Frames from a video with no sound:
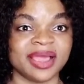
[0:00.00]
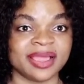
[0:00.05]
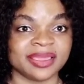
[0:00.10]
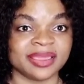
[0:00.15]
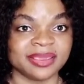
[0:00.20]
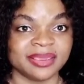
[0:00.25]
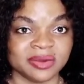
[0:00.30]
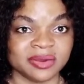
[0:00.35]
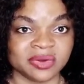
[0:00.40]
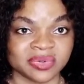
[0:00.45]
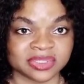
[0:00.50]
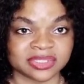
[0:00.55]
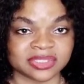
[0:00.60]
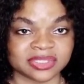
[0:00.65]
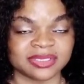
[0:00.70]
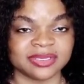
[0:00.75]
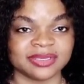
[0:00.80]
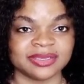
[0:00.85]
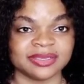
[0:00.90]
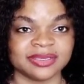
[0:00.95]
say
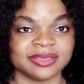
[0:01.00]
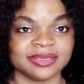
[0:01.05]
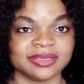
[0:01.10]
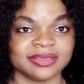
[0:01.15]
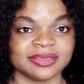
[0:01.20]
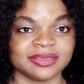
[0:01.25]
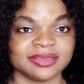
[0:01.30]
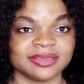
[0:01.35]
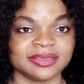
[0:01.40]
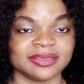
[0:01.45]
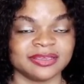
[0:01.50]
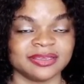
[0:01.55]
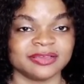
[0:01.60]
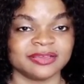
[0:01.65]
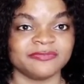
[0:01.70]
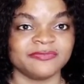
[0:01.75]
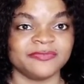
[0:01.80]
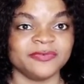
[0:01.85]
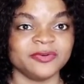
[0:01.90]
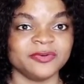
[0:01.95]
because say
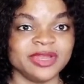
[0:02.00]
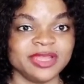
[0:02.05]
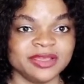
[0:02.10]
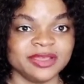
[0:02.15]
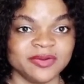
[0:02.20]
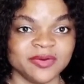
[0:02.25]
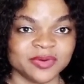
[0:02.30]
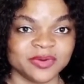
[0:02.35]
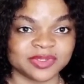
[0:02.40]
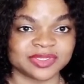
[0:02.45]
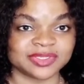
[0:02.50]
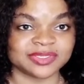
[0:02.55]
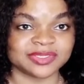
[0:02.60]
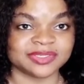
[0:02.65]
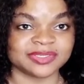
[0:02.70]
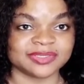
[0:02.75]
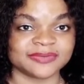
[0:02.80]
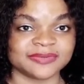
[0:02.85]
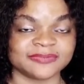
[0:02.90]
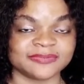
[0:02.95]
she just say I
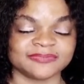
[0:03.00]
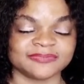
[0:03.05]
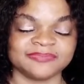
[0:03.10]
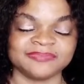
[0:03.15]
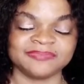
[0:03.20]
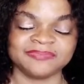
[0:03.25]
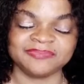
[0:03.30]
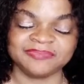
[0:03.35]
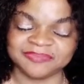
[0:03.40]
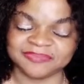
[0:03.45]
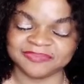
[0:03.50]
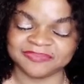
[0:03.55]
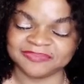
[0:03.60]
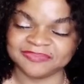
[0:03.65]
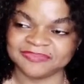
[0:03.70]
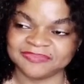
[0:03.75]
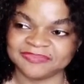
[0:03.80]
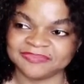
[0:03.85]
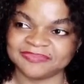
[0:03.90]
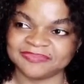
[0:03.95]
no want do
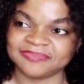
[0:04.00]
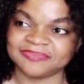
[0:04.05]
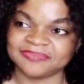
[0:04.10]
again,